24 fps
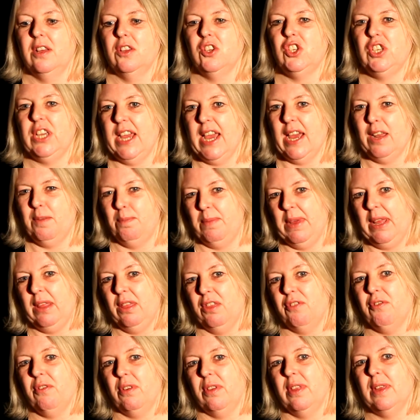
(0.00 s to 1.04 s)
She had
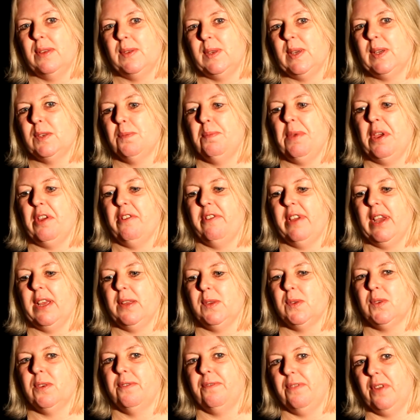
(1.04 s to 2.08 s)
been through this
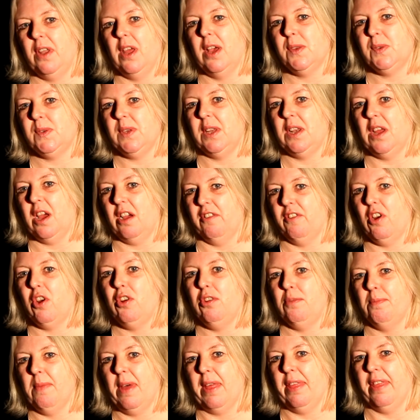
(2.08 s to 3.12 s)
experience of nursing her
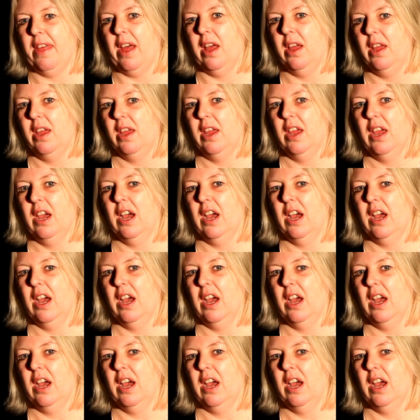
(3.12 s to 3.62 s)
own mother,